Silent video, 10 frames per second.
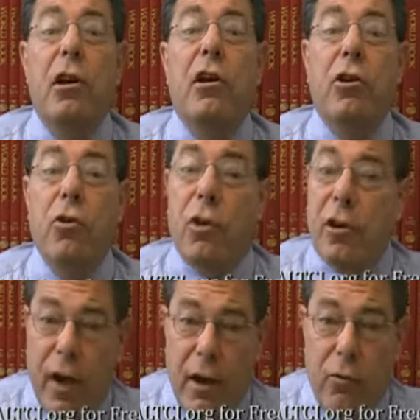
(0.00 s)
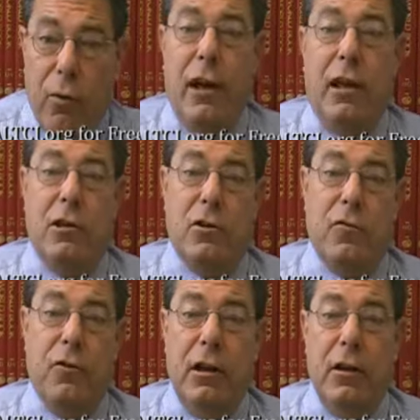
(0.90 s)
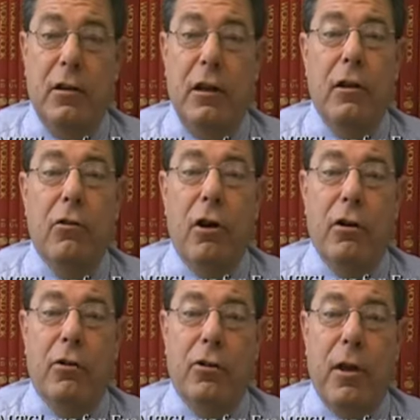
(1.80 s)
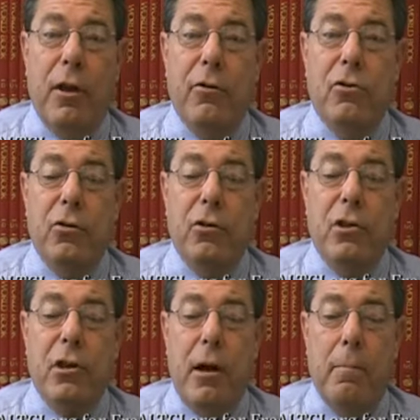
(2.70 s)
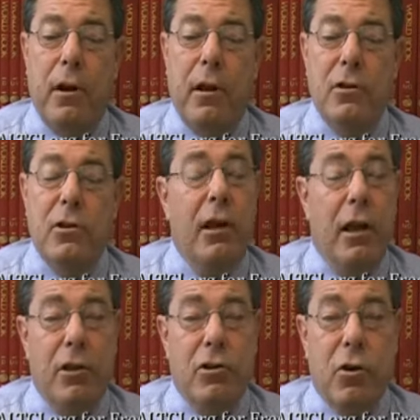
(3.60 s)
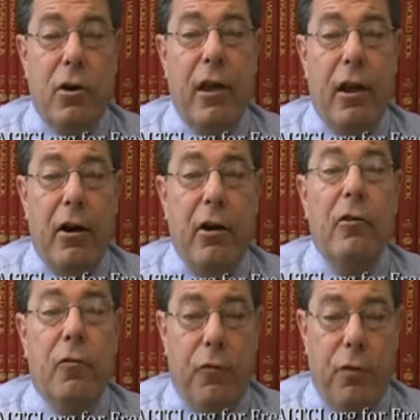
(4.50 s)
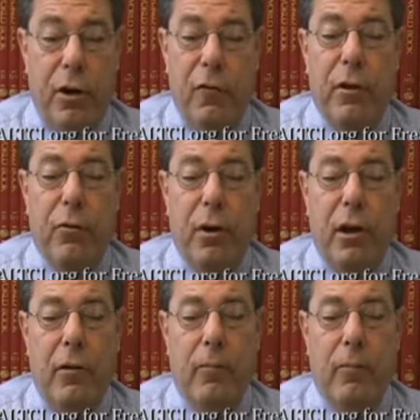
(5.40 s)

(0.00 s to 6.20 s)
You can find ratings for leading long-term care insurance companies. It's all there, free for the reading.